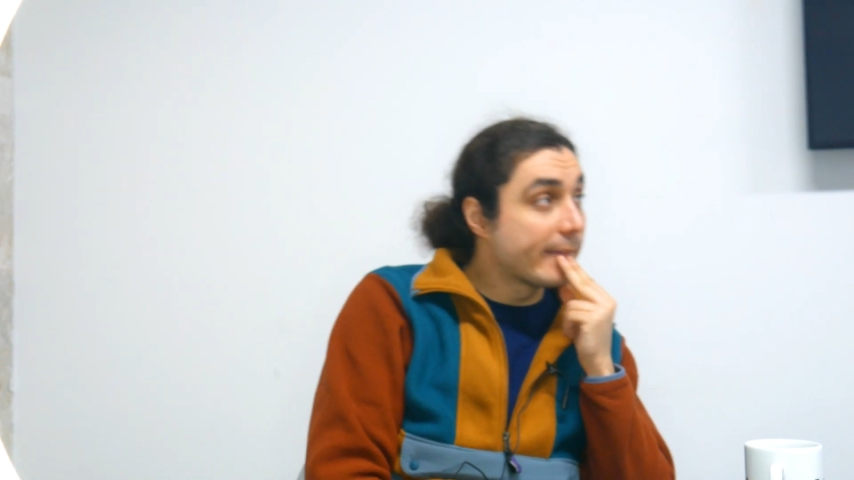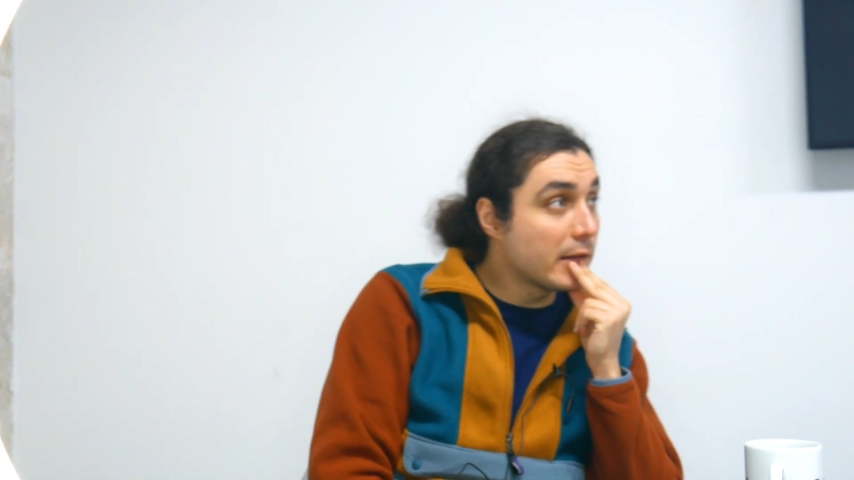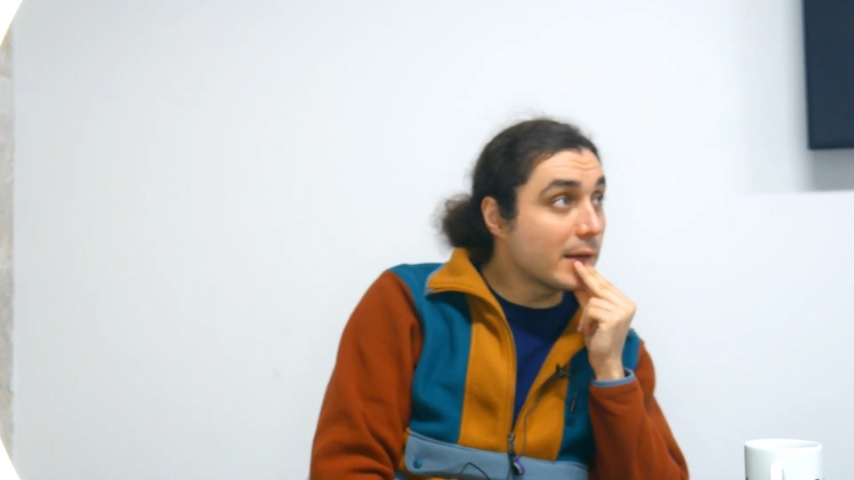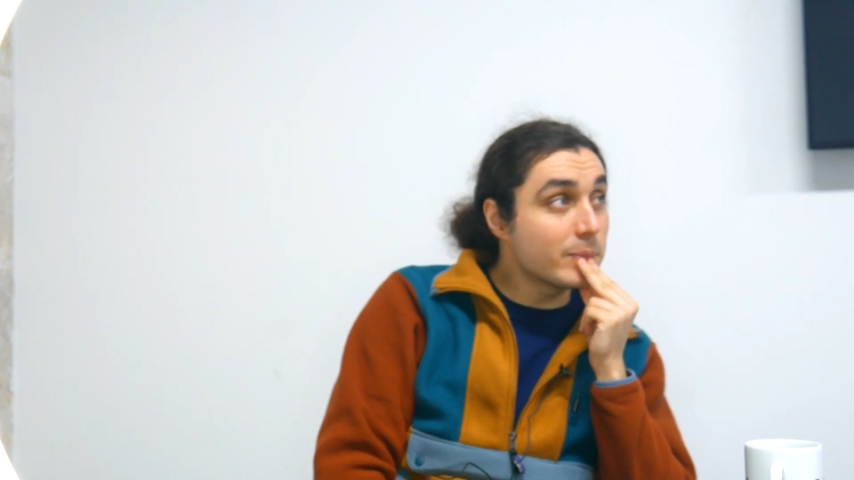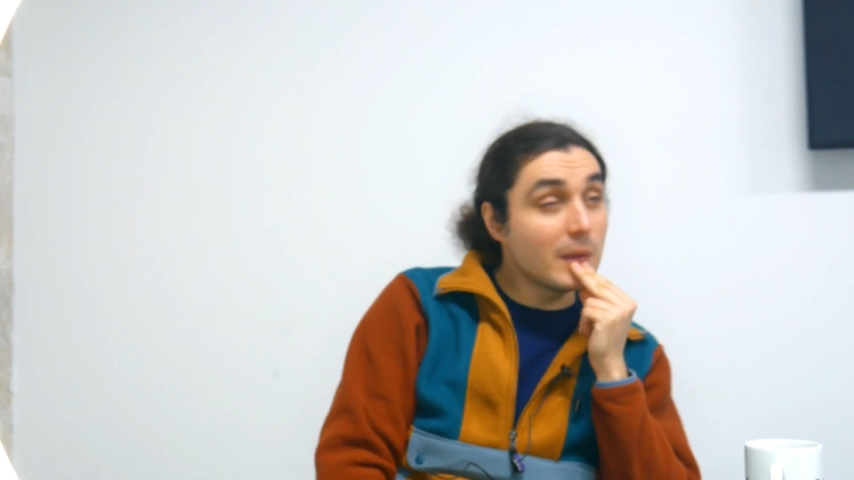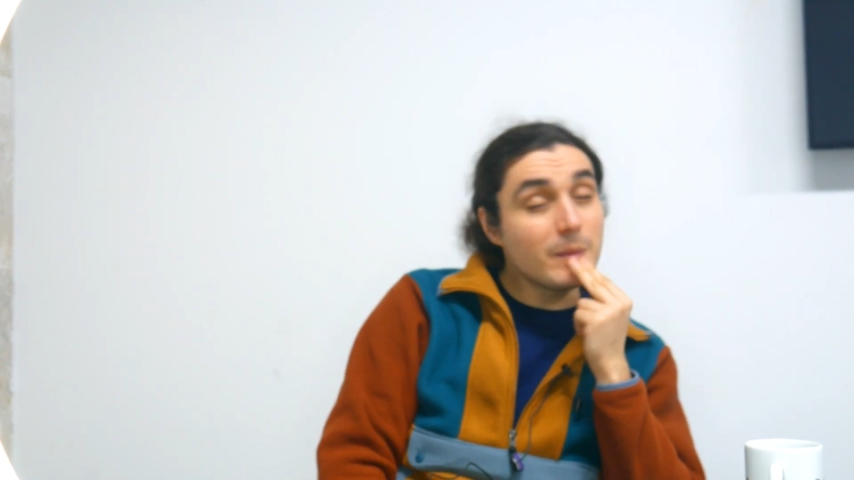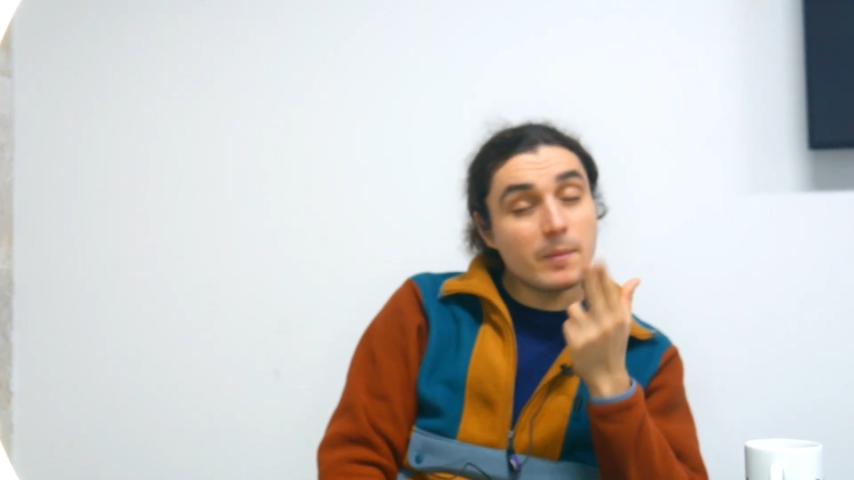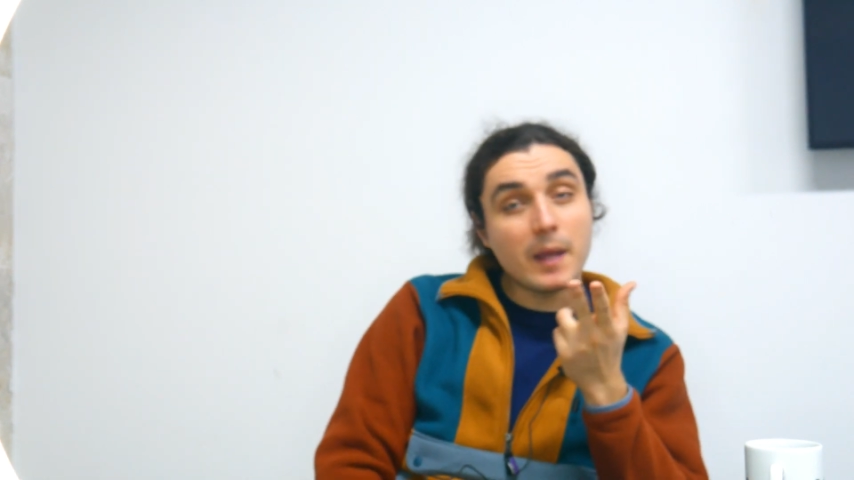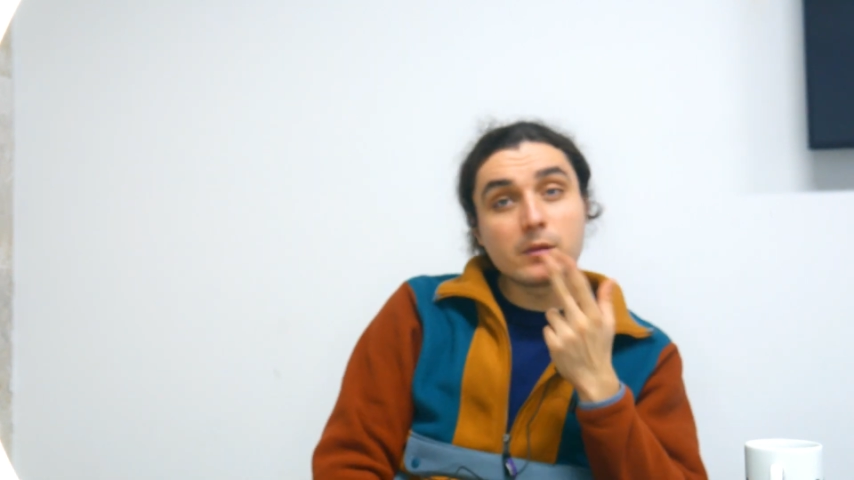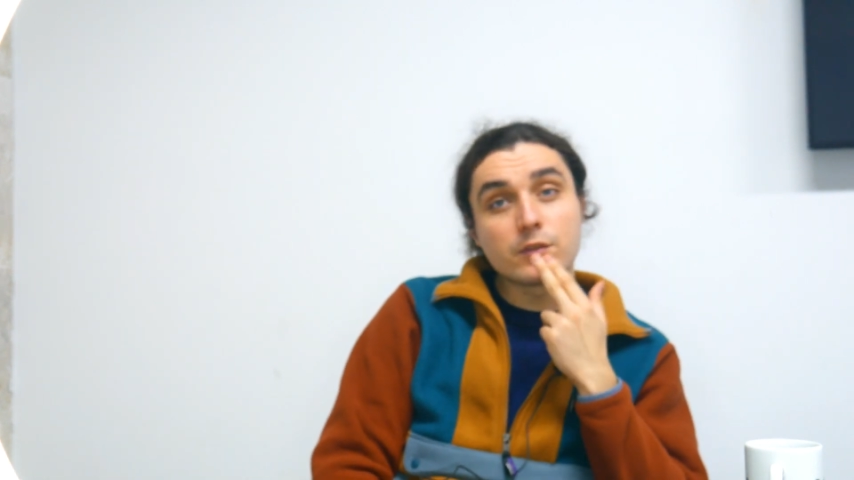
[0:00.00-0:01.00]
You know what? Maybe
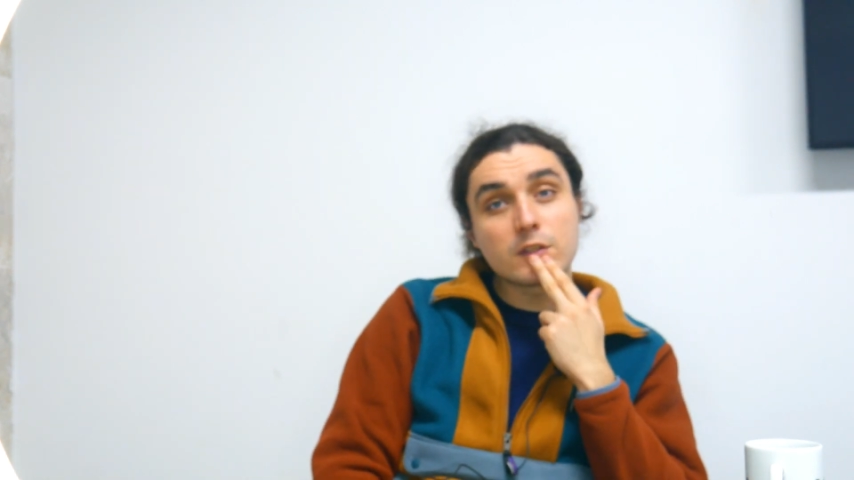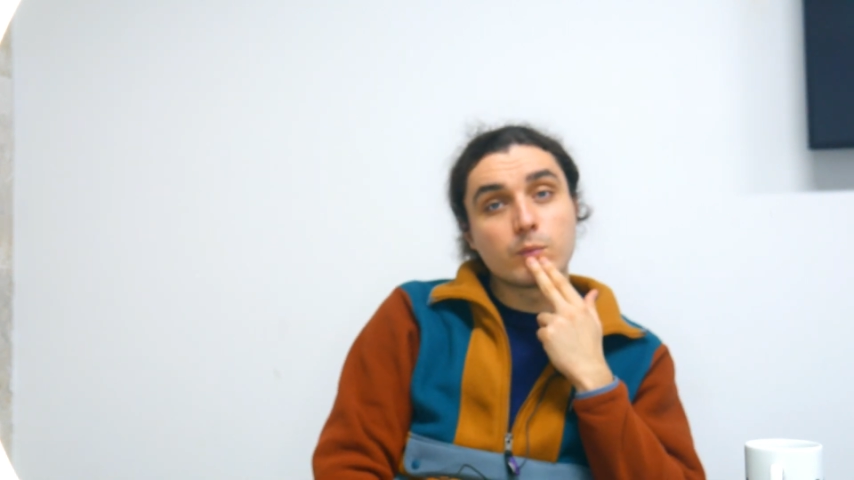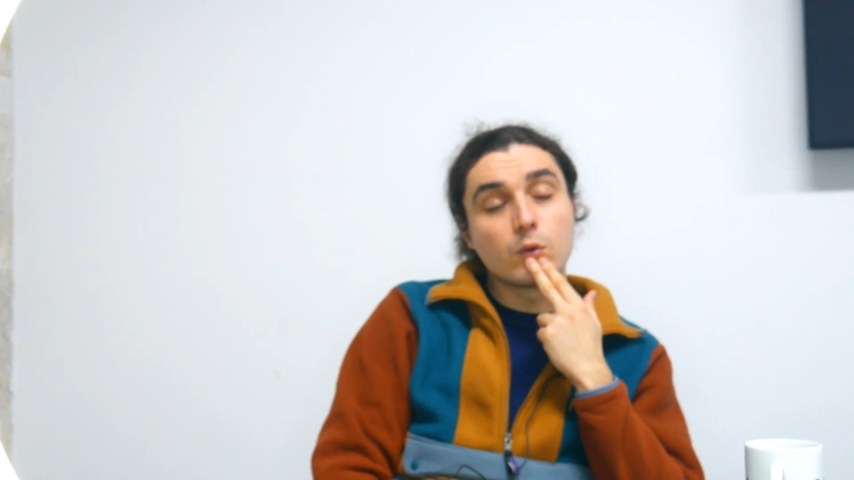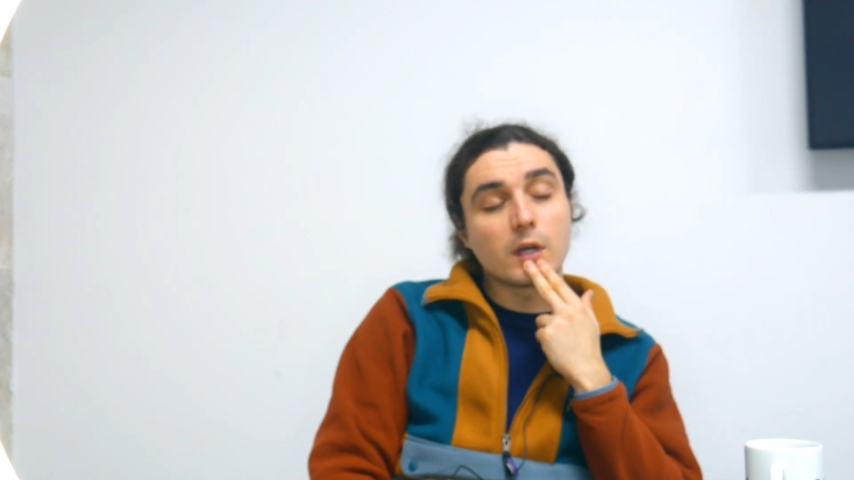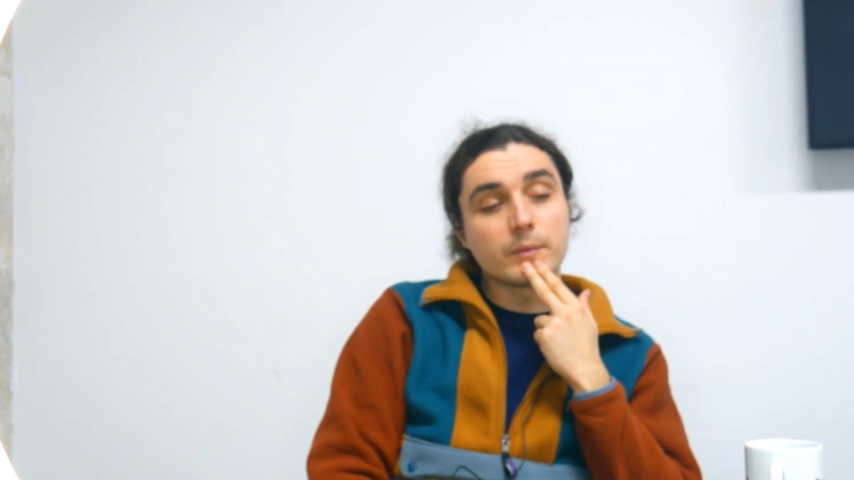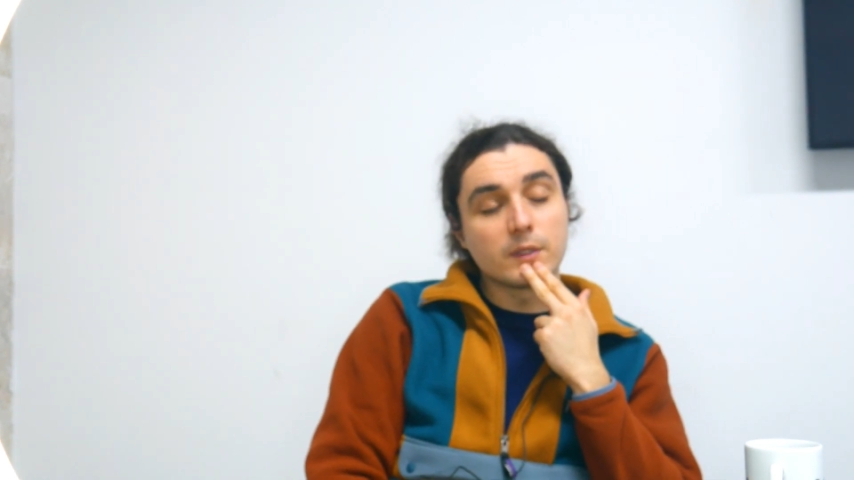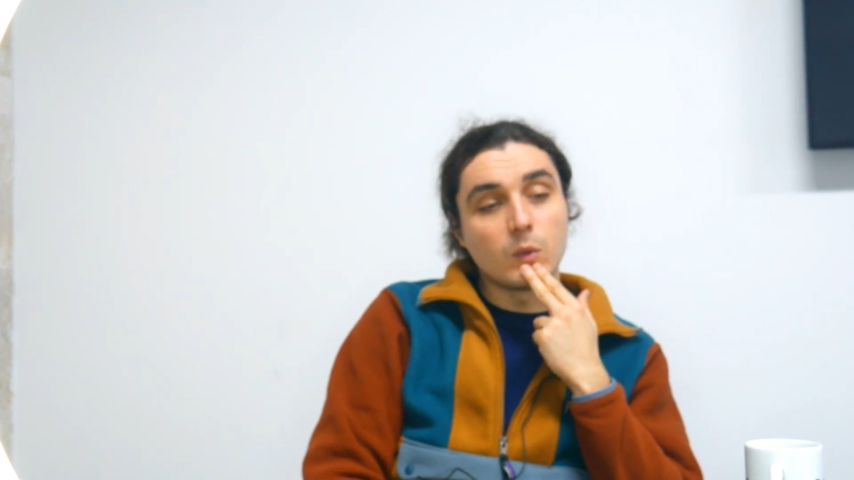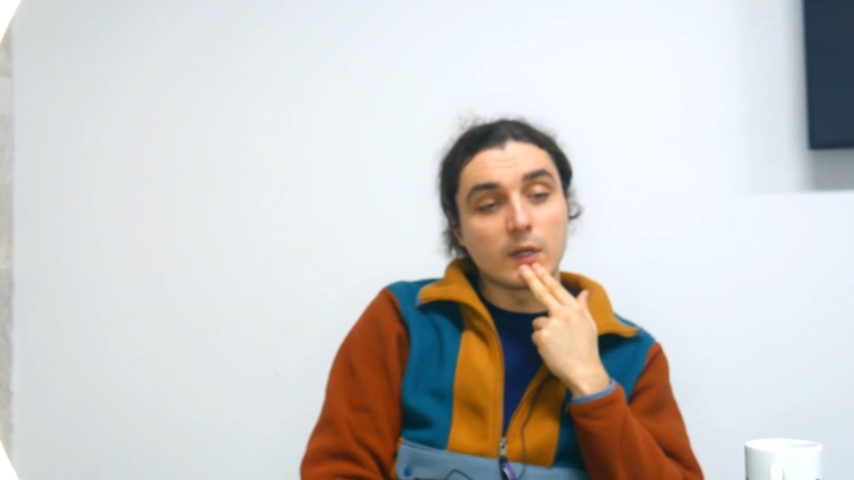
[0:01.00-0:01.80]
I will just put up the